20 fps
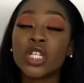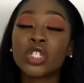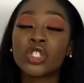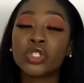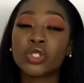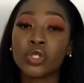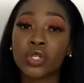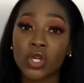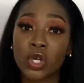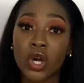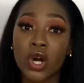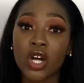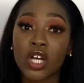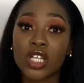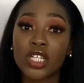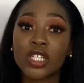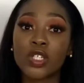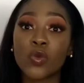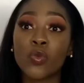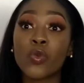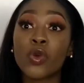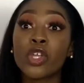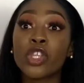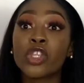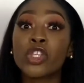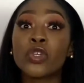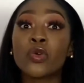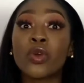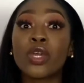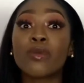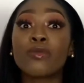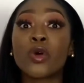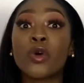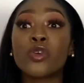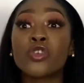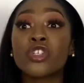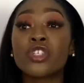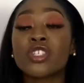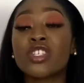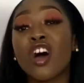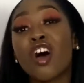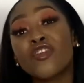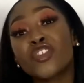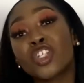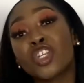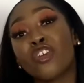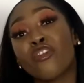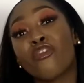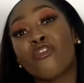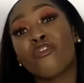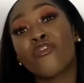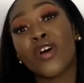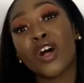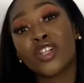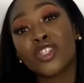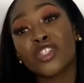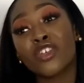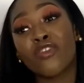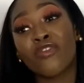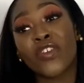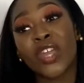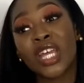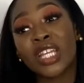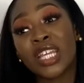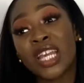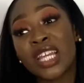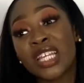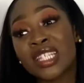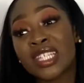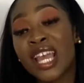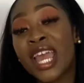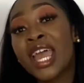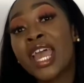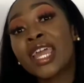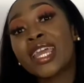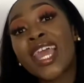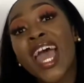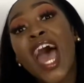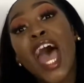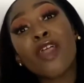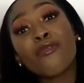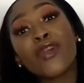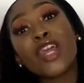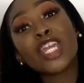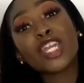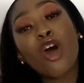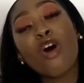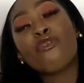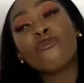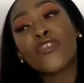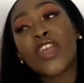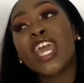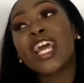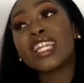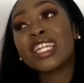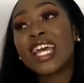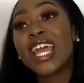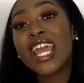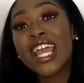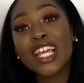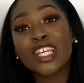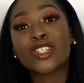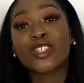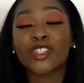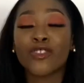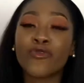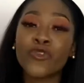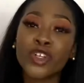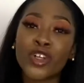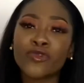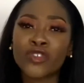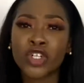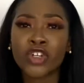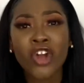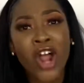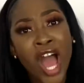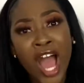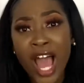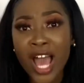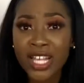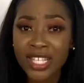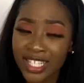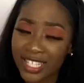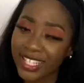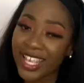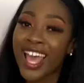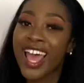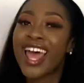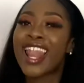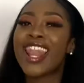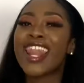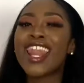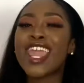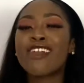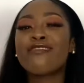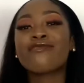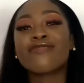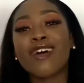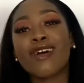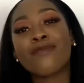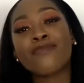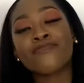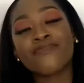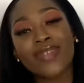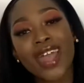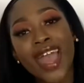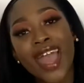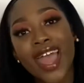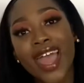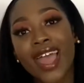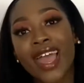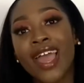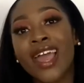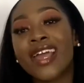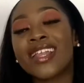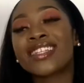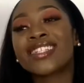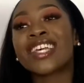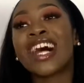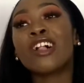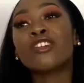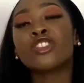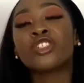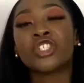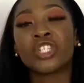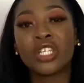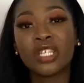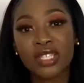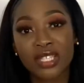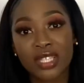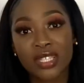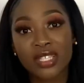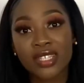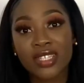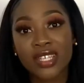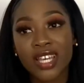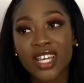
to God with your emotions. After you've felt your feelings, carry your feelings to the foot of the cross. Leave them there. Tell Jesus.